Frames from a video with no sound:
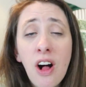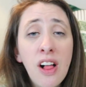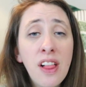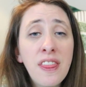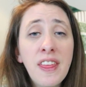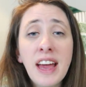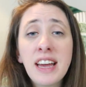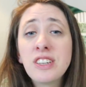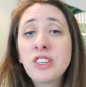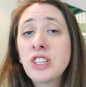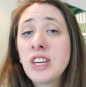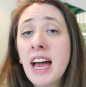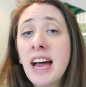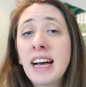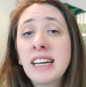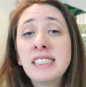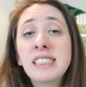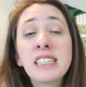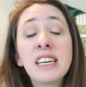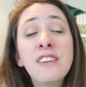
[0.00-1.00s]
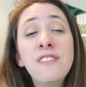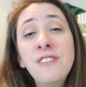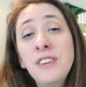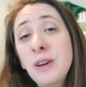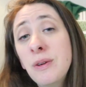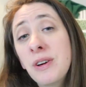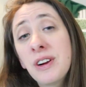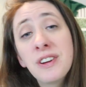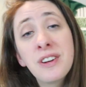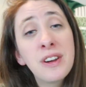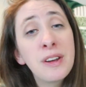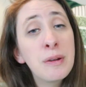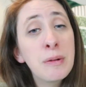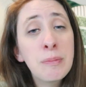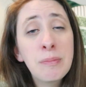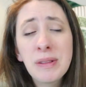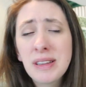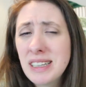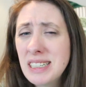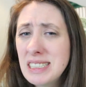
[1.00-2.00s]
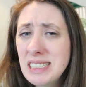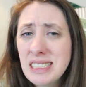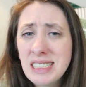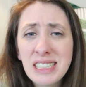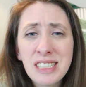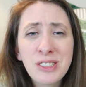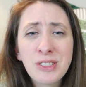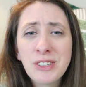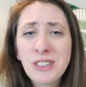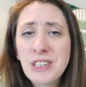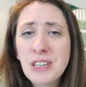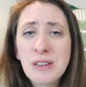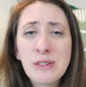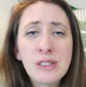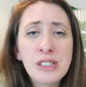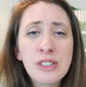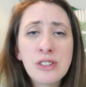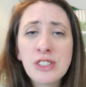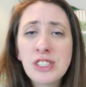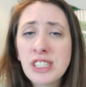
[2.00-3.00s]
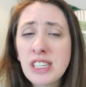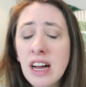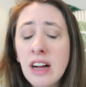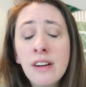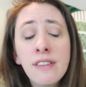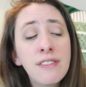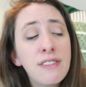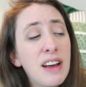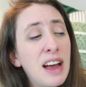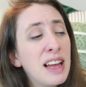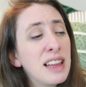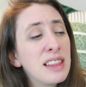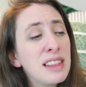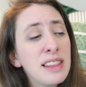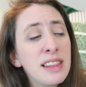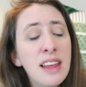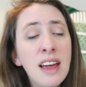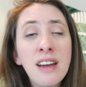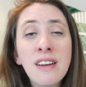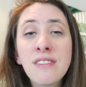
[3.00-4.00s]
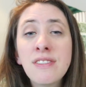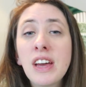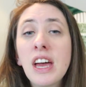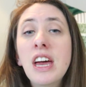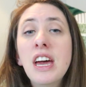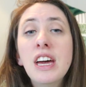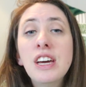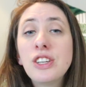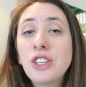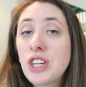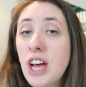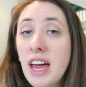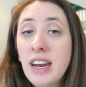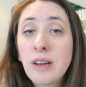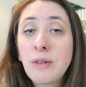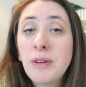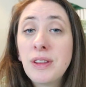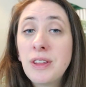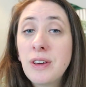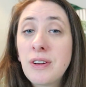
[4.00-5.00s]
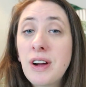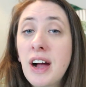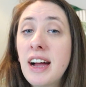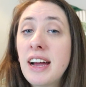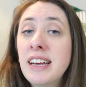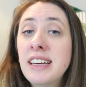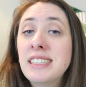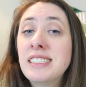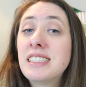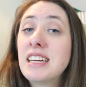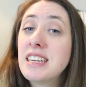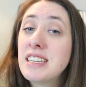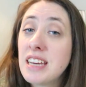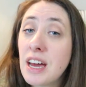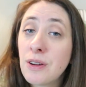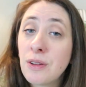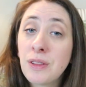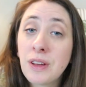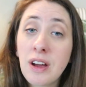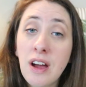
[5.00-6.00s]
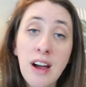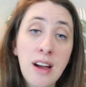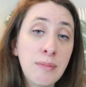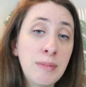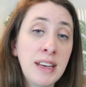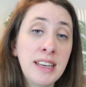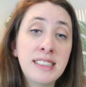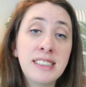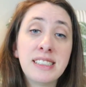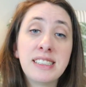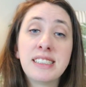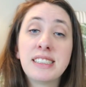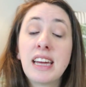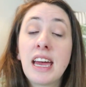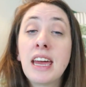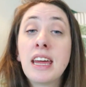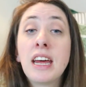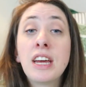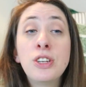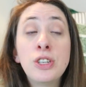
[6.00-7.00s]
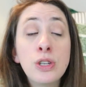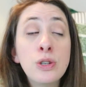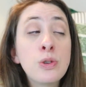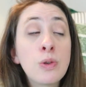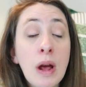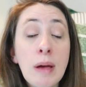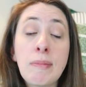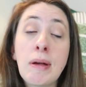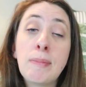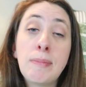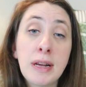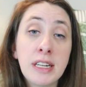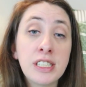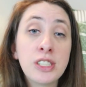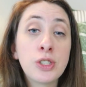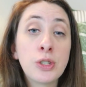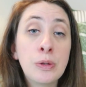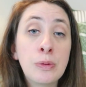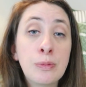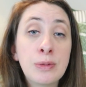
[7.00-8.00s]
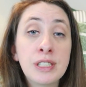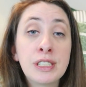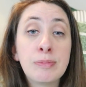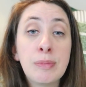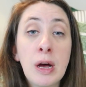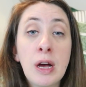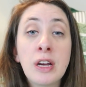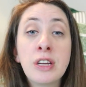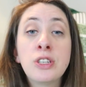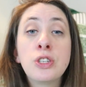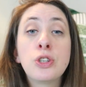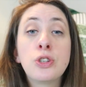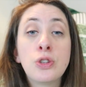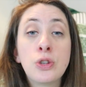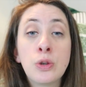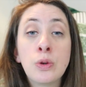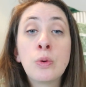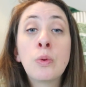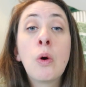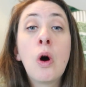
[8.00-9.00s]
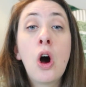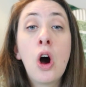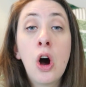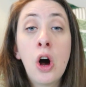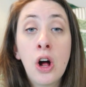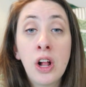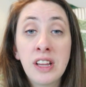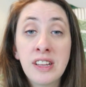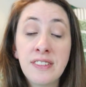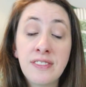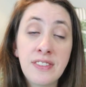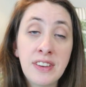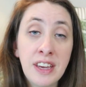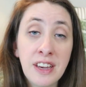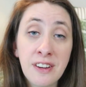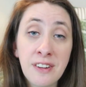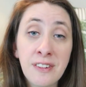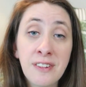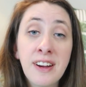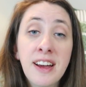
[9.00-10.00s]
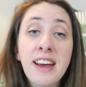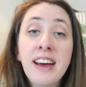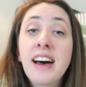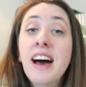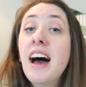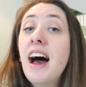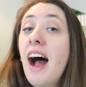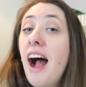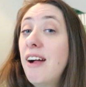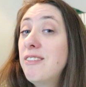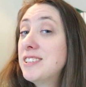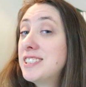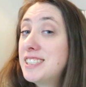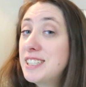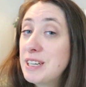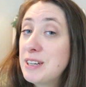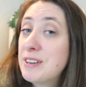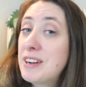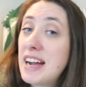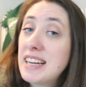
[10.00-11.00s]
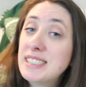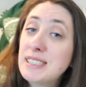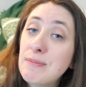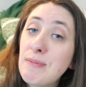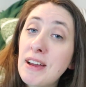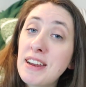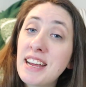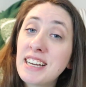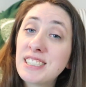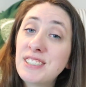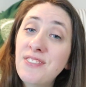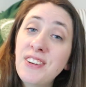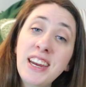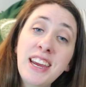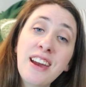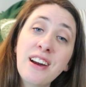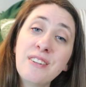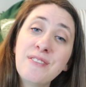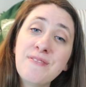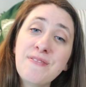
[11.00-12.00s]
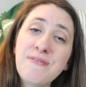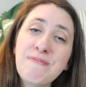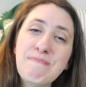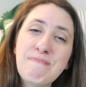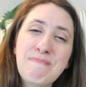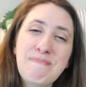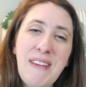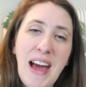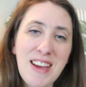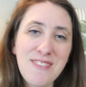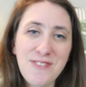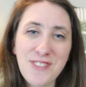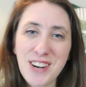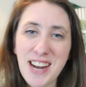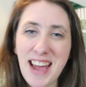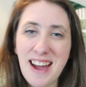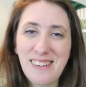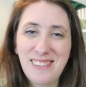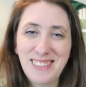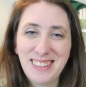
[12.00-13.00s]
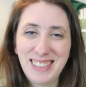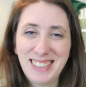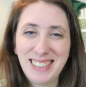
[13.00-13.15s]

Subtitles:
all that jazz. If you are new, please introduce yourself. I love chatting with you guys down in the comments, and I do try my best to respond to all of you. I will see you guys in my next video. Bye for now.